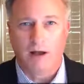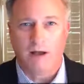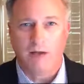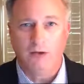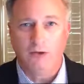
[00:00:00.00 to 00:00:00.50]

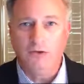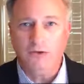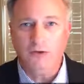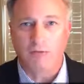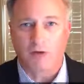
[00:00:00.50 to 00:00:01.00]
use
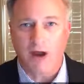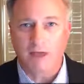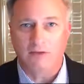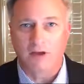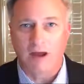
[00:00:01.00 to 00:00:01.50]
this
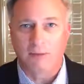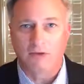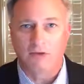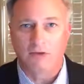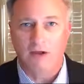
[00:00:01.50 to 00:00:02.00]
break as an
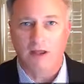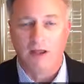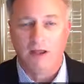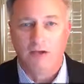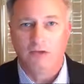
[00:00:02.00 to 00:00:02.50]

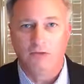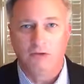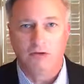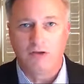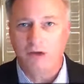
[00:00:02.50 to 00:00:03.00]
opportunity to
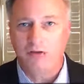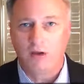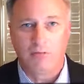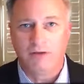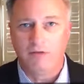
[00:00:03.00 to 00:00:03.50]
conduct
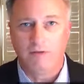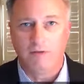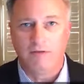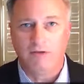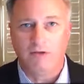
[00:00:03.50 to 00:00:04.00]
a bunch of
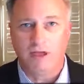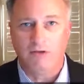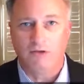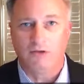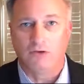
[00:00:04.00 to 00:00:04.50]
new
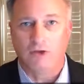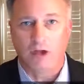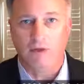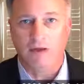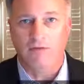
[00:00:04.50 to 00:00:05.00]
investigations, to
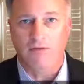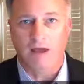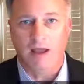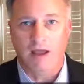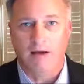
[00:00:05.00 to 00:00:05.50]
go in and
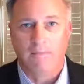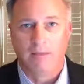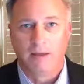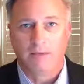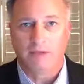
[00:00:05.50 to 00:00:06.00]
find out.
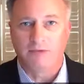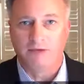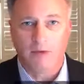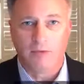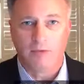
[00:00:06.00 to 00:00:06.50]
Perhaps
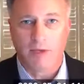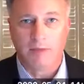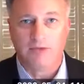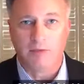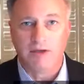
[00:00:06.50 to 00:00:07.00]
now there
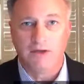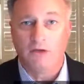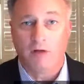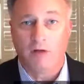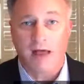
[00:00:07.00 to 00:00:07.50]
might be some
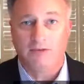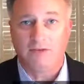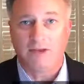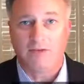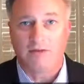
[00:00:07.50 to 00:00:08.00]
additional
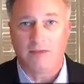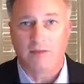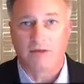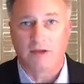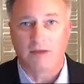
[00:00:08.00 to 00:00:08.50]
access to
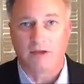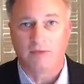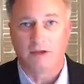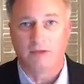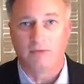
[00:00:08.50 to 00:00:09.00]
labor
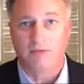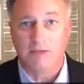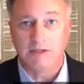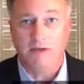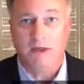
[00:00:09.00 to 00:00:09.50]
trafficking victims that
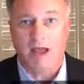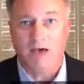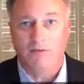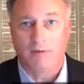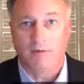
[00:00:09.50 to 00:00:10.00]
we didn't
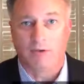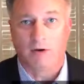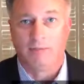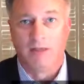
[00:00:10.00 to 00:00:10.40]
have before.